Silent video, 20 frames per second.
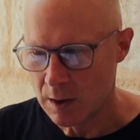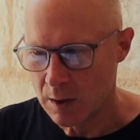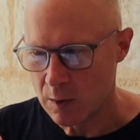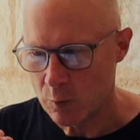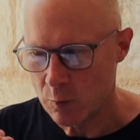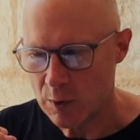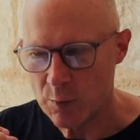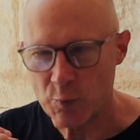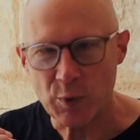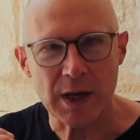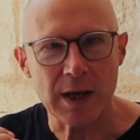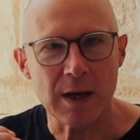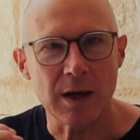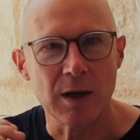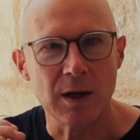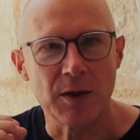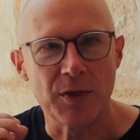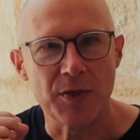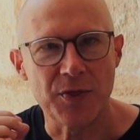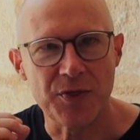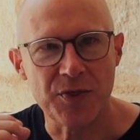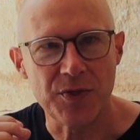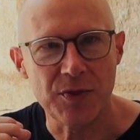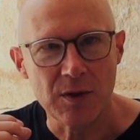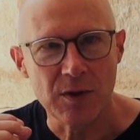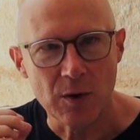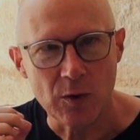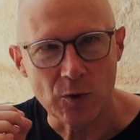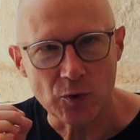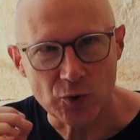When we
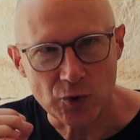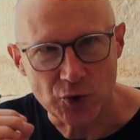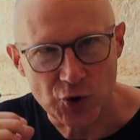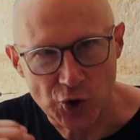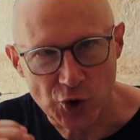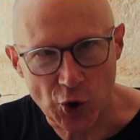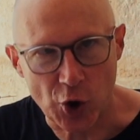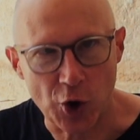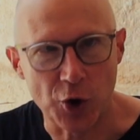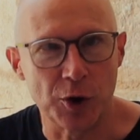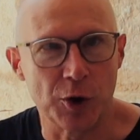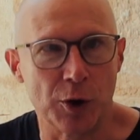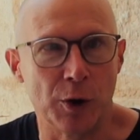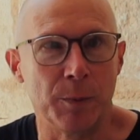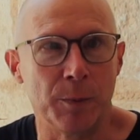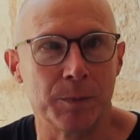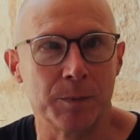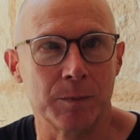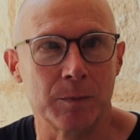journal,